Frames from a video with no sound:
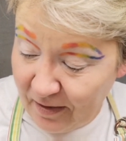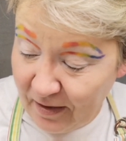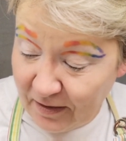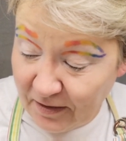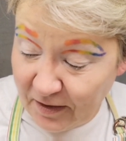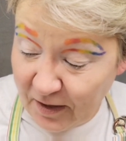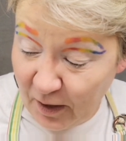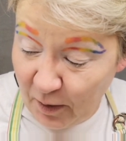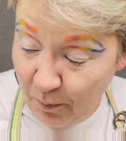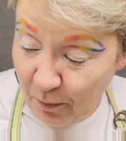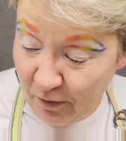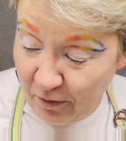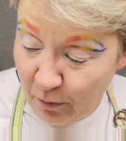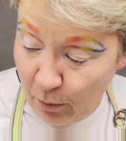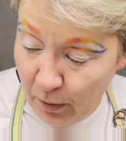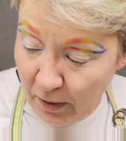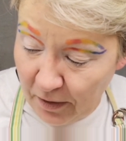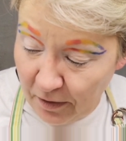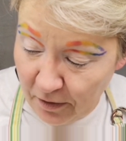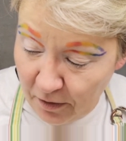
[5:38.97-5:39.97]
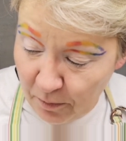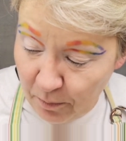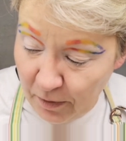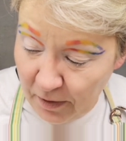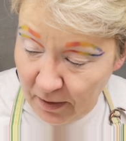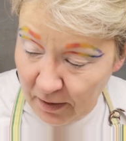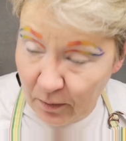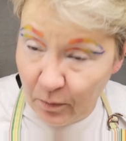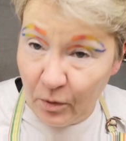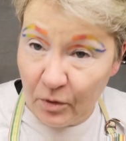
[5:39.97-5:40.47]
that type of weather,
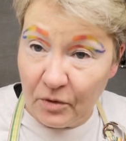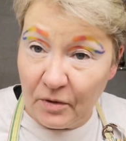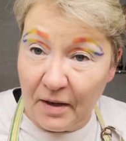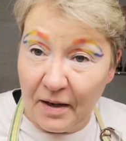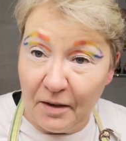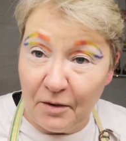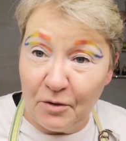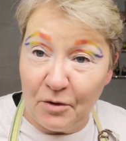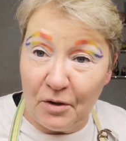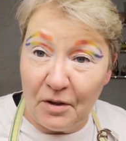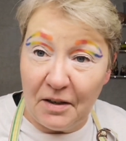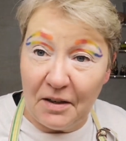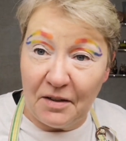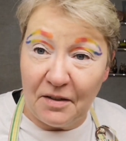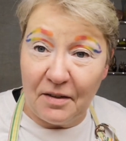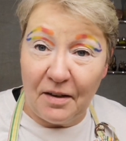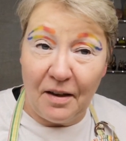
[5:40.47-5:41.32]
but it was actually